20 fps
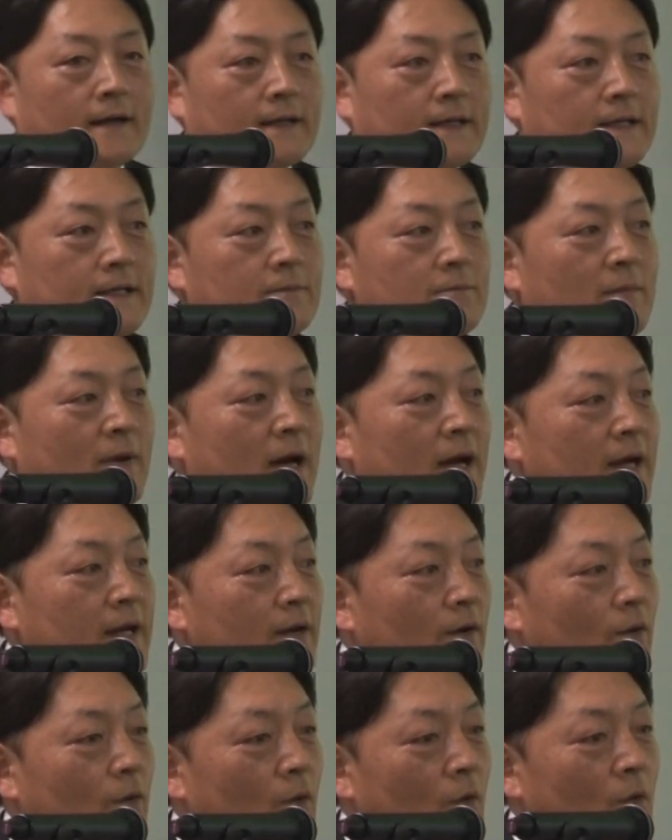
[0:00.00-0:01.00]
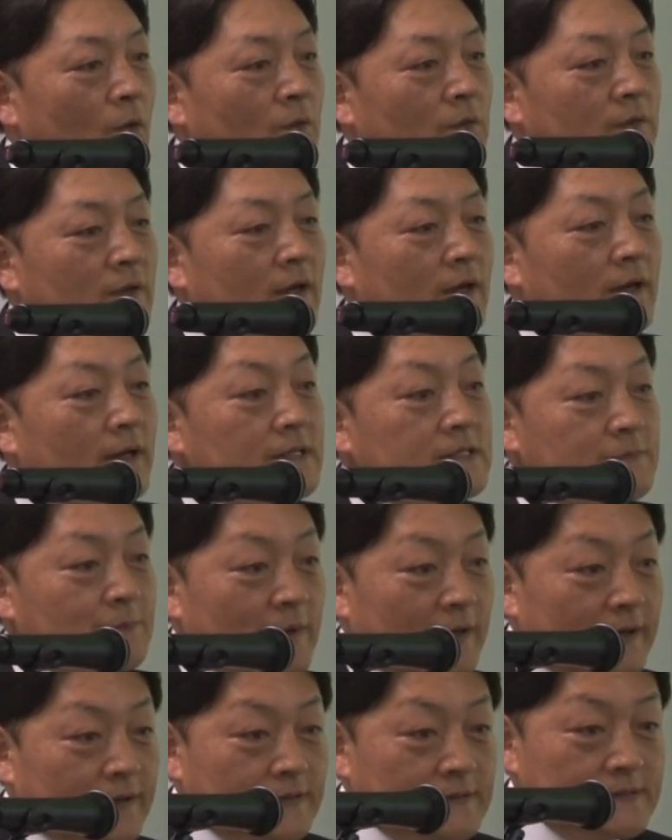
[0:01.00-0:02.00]
In my own
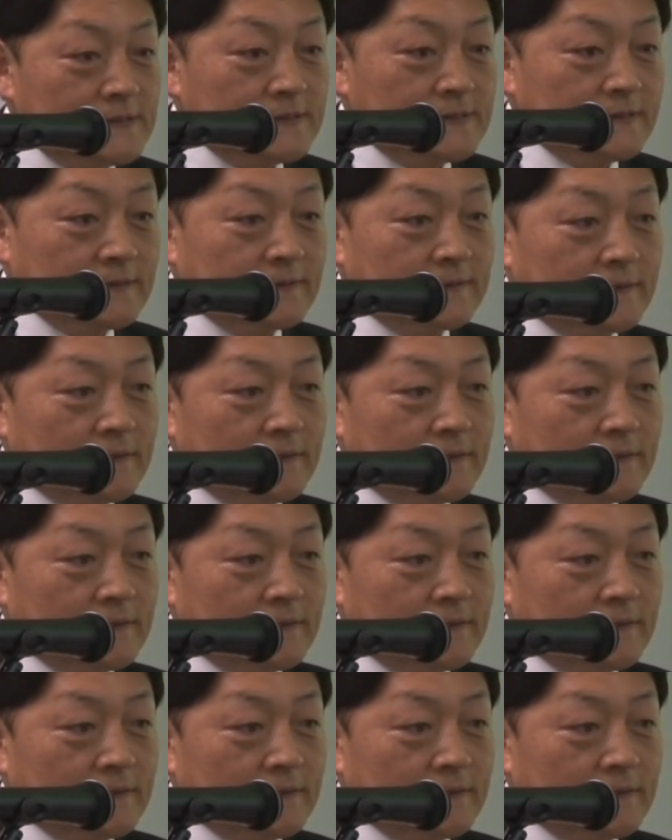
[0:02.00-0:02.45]
experience,